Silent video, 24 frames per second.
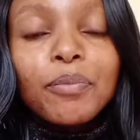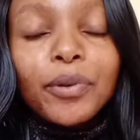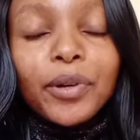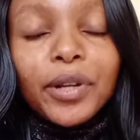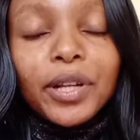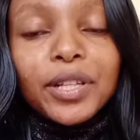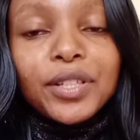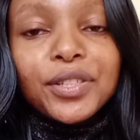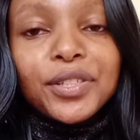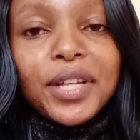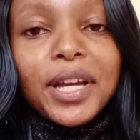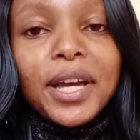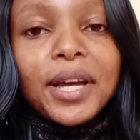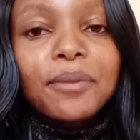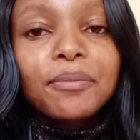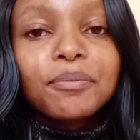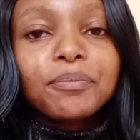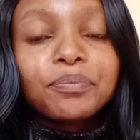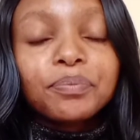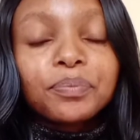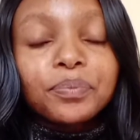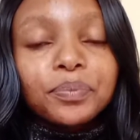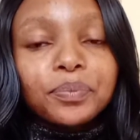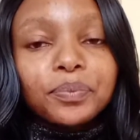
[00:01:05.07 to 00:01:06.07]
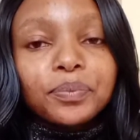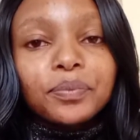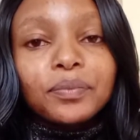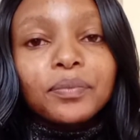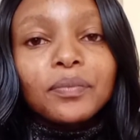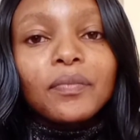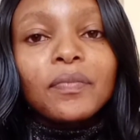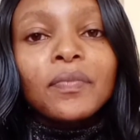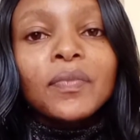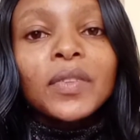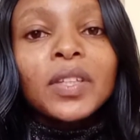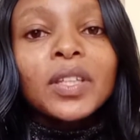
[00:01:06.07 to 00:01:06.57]
pressure,
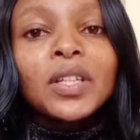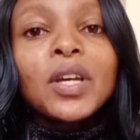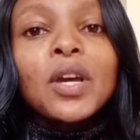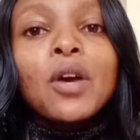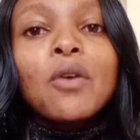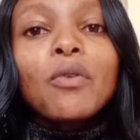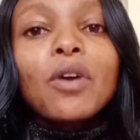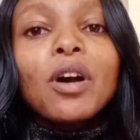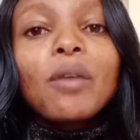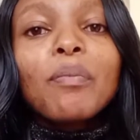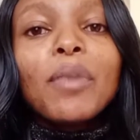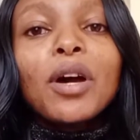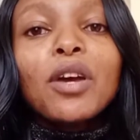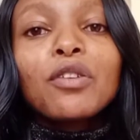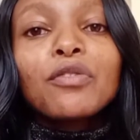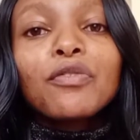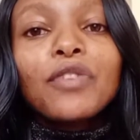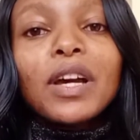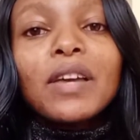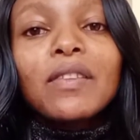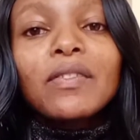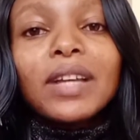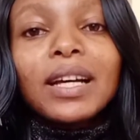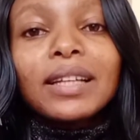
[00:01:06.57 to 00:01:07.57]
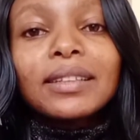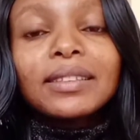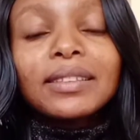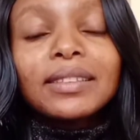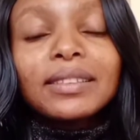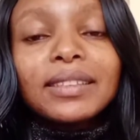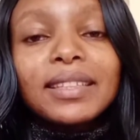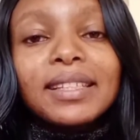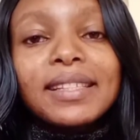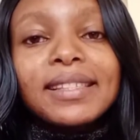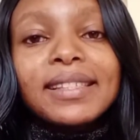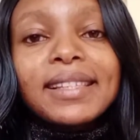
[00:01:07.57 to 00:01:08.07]
whereby you find that
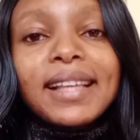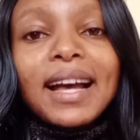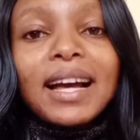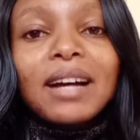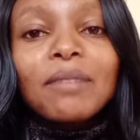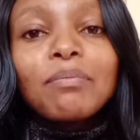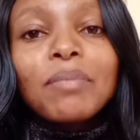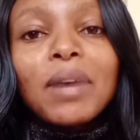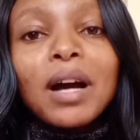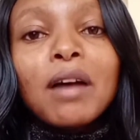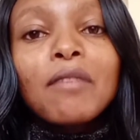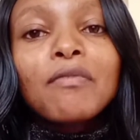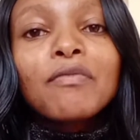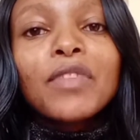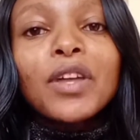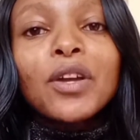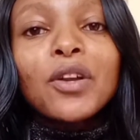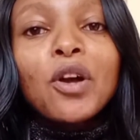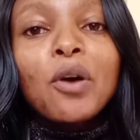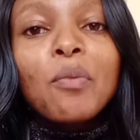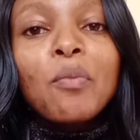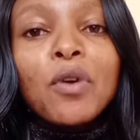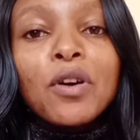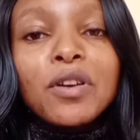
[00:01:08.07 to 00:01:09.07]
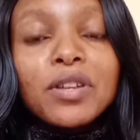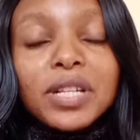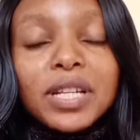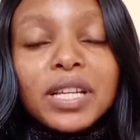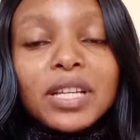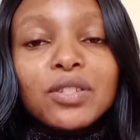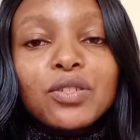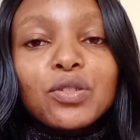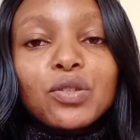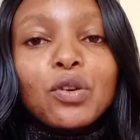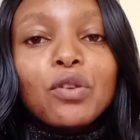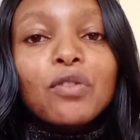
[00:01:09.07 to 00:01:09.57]
it is above the normal
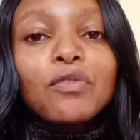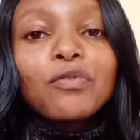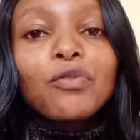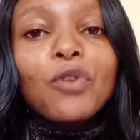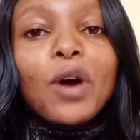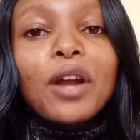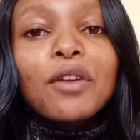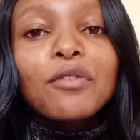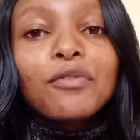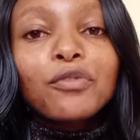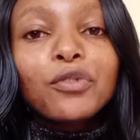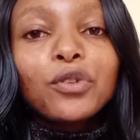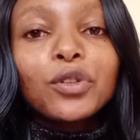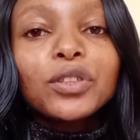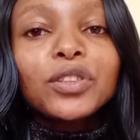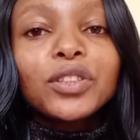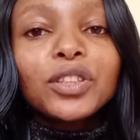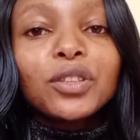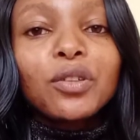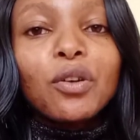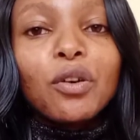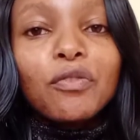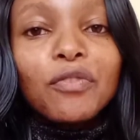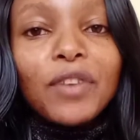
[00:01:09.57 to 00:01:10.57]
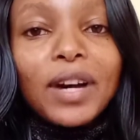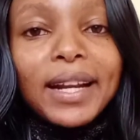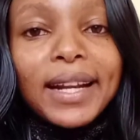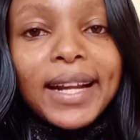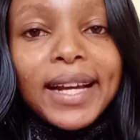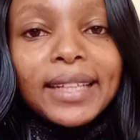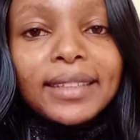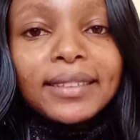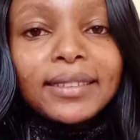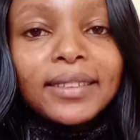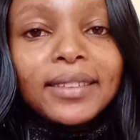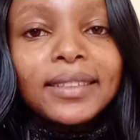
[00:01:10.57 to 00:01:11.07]
range of
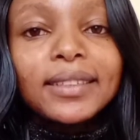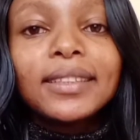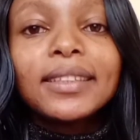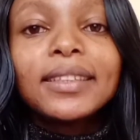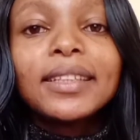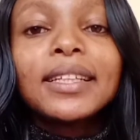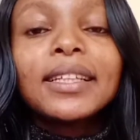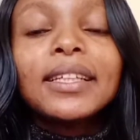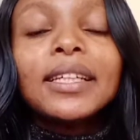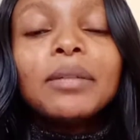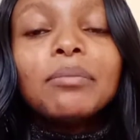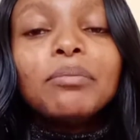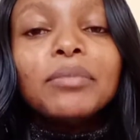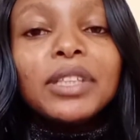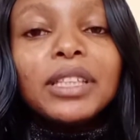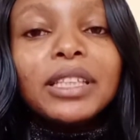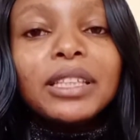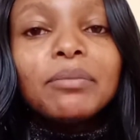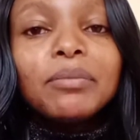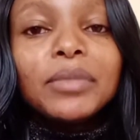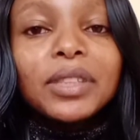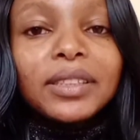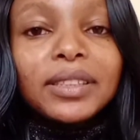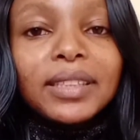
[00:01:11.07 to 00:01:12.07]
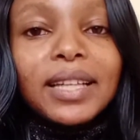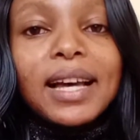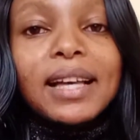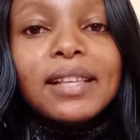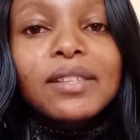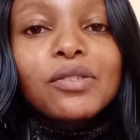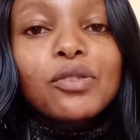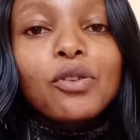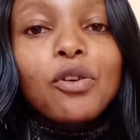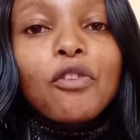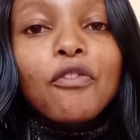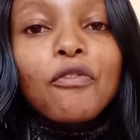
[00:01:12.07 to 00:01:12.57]
140/90
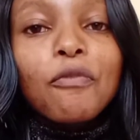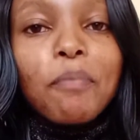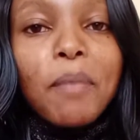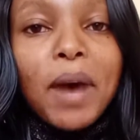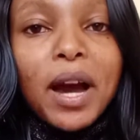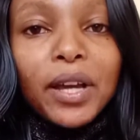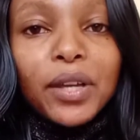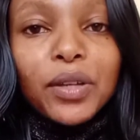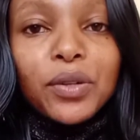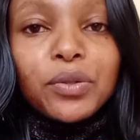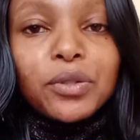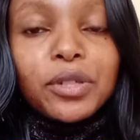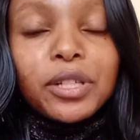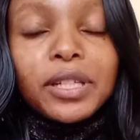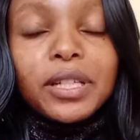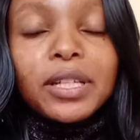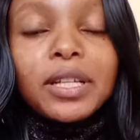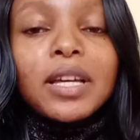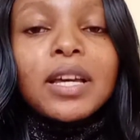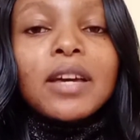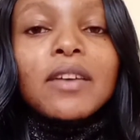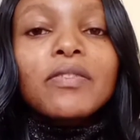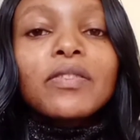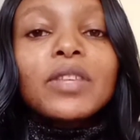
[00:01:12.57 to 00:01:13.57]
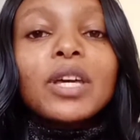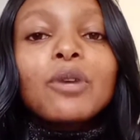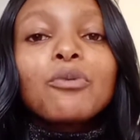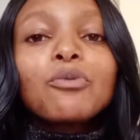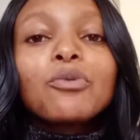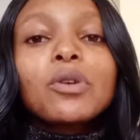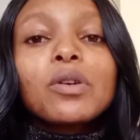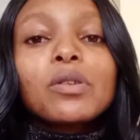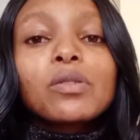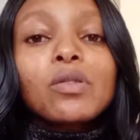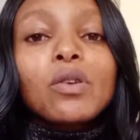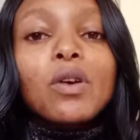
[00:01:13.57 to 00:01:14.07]
millimeters of mercury. Then we
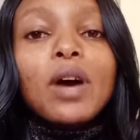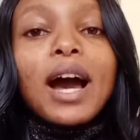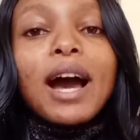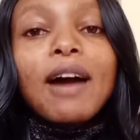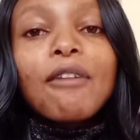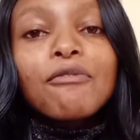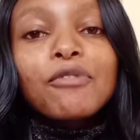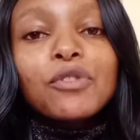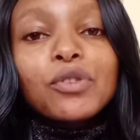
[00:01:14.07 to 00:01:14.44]
also have